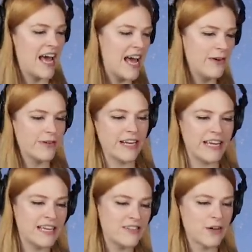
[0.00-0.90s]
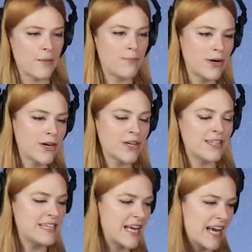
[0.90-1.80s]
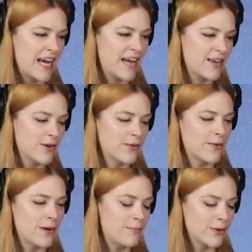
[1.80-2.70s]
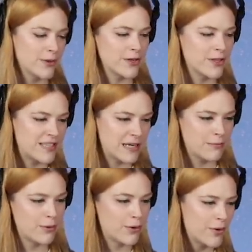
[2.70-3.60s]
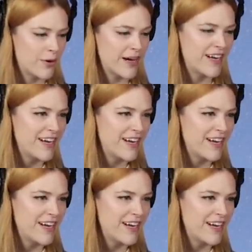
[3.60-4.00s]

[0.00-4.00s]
Henry, it's your birthday. You're a birthday boy.